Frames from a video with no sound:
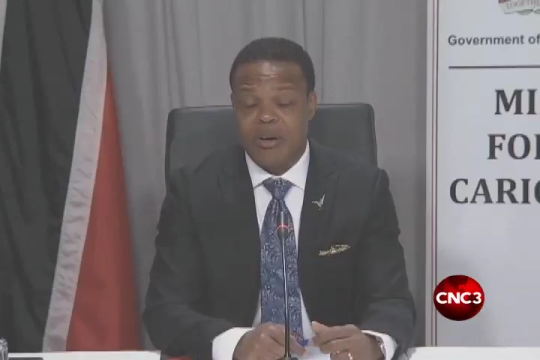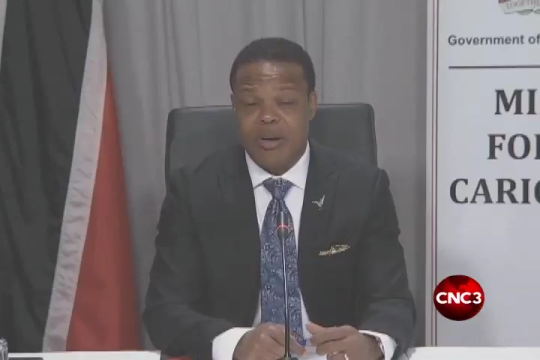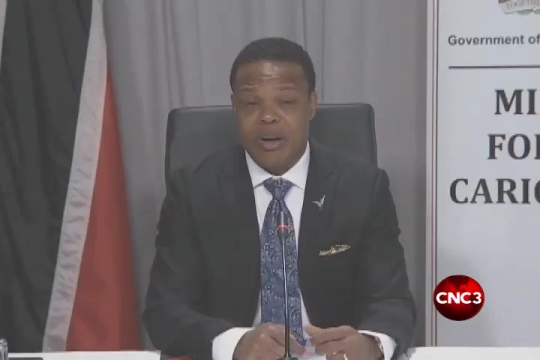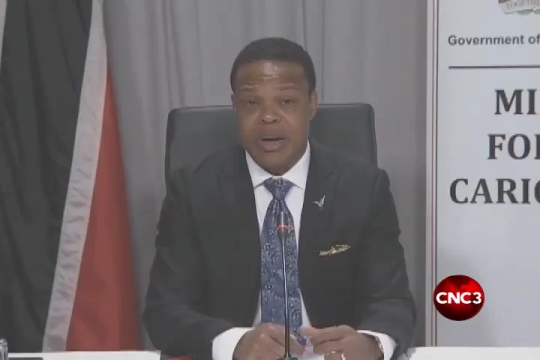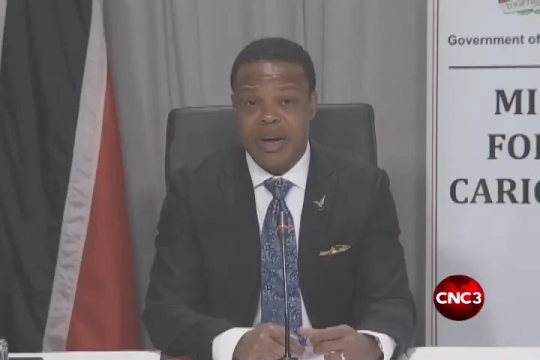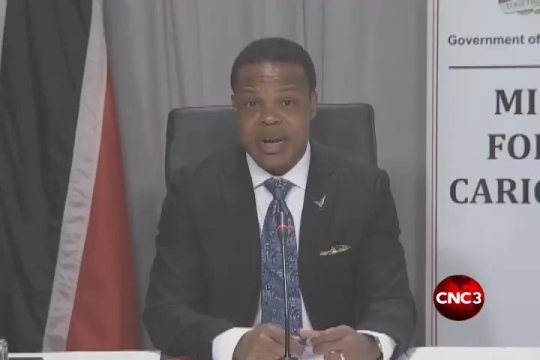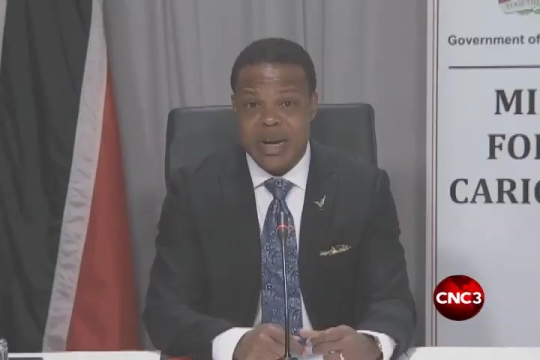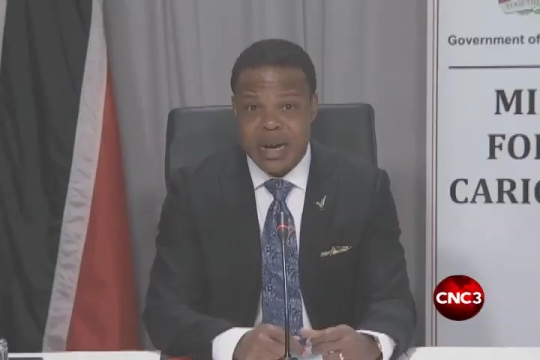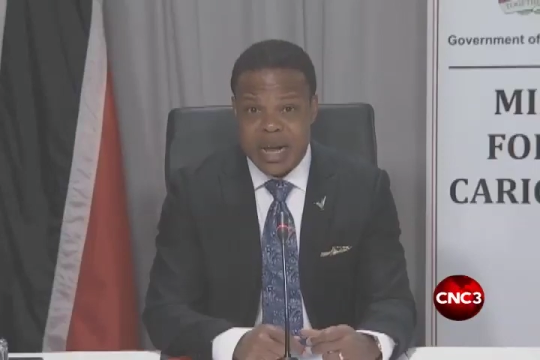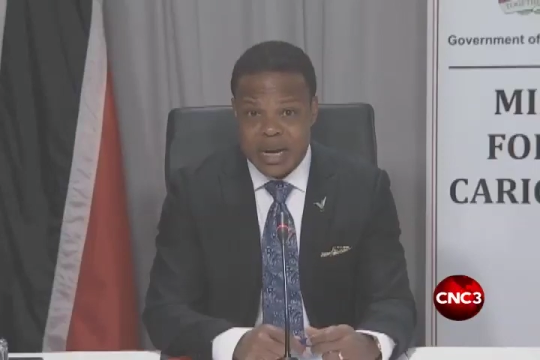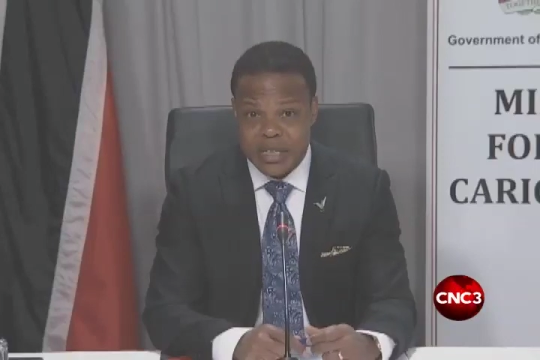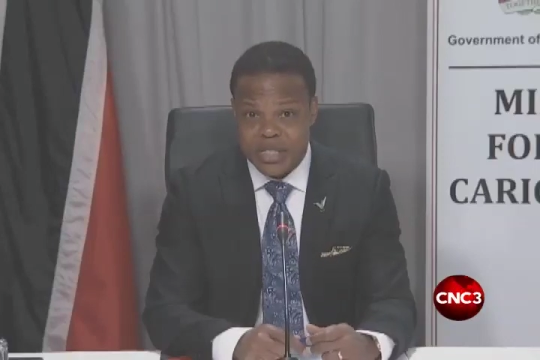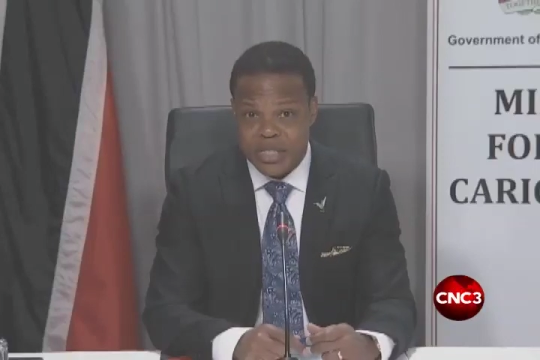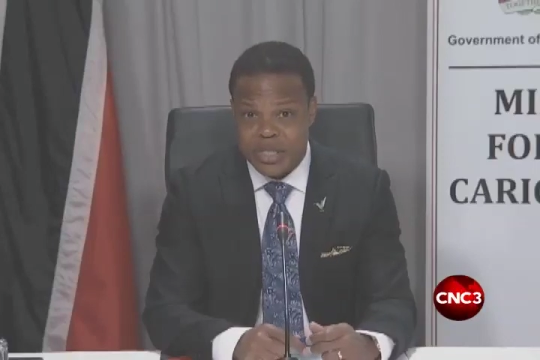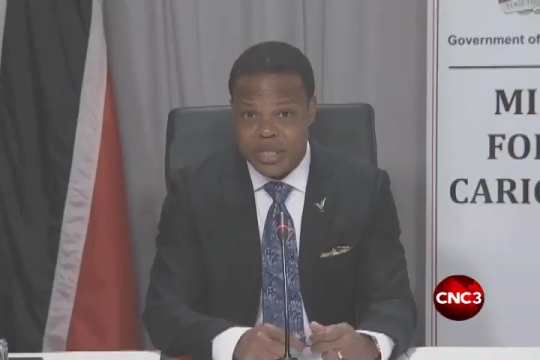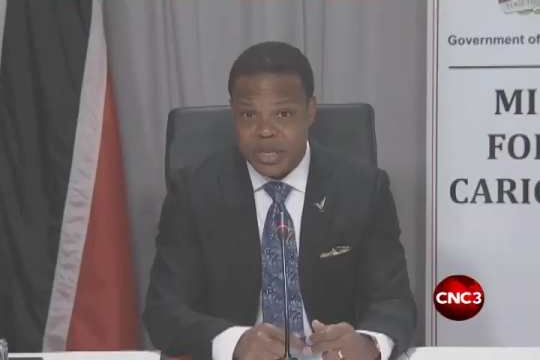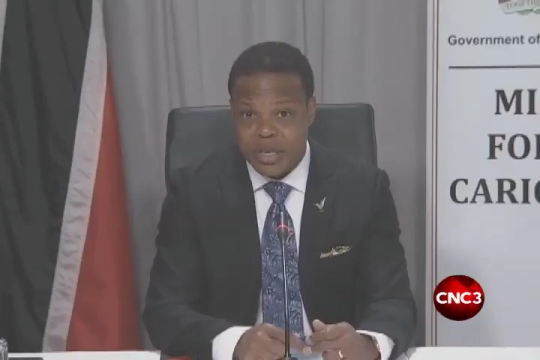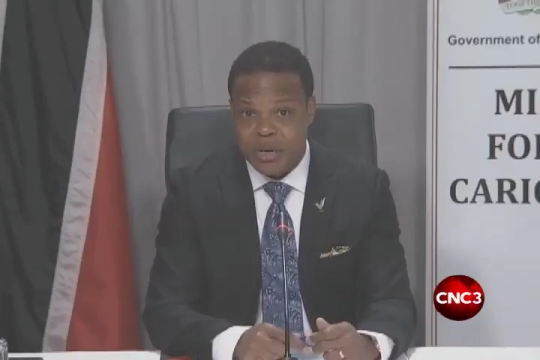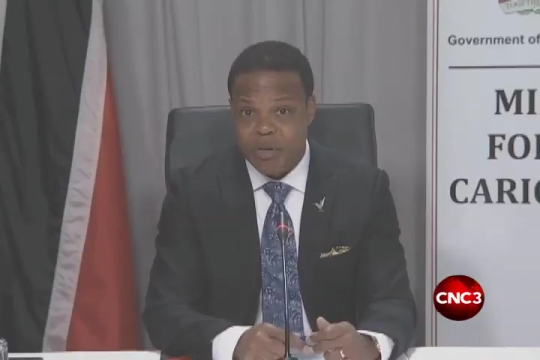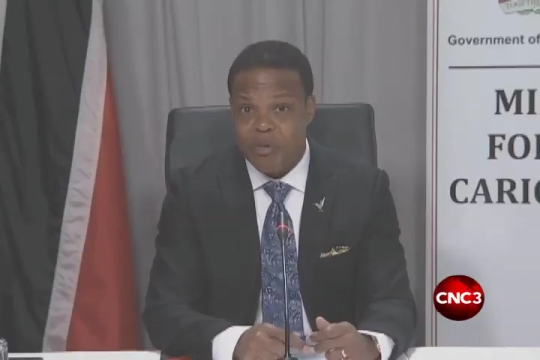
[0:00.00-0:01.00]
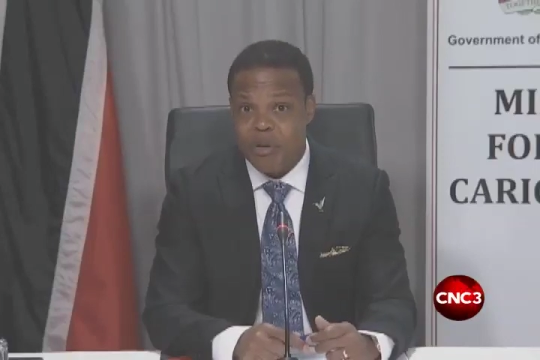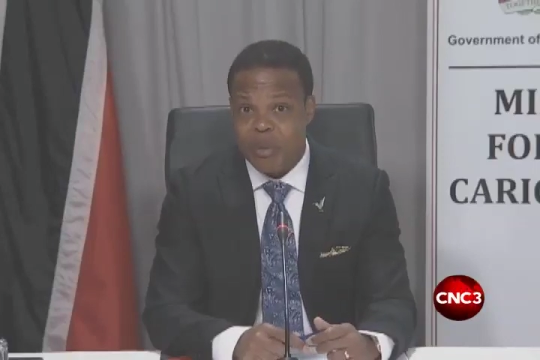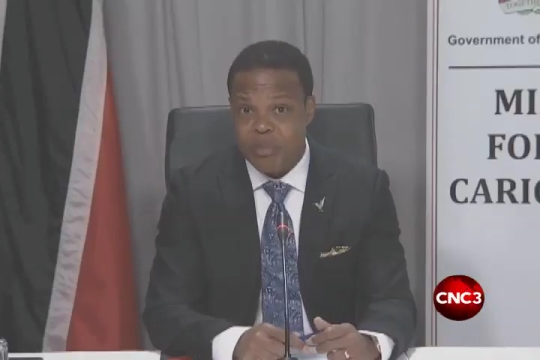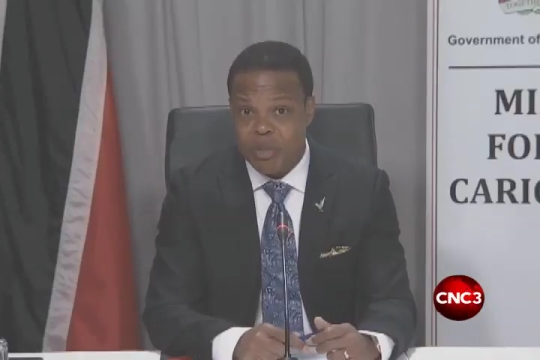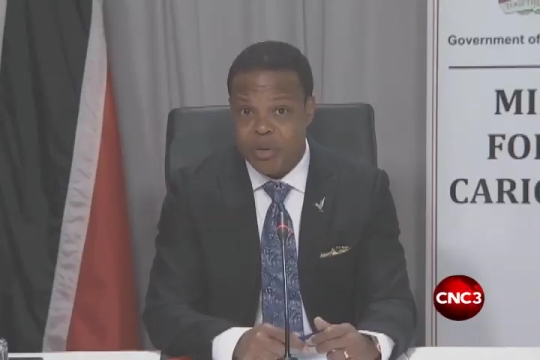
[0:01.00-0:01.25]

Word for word: our national